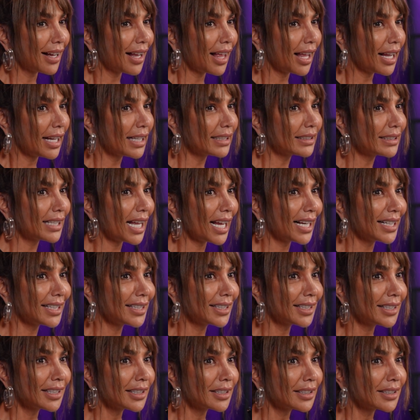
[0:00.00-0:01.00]
He's like,
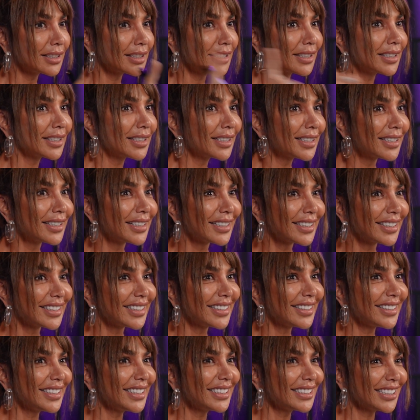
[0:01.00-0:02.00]

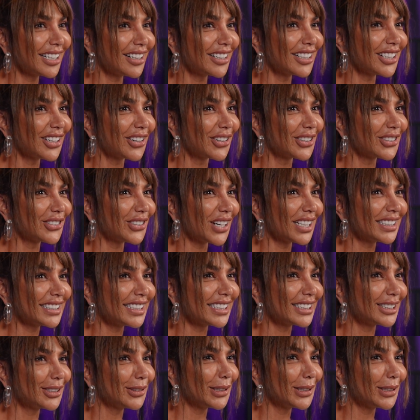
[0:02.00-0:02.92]
these are your dresses, we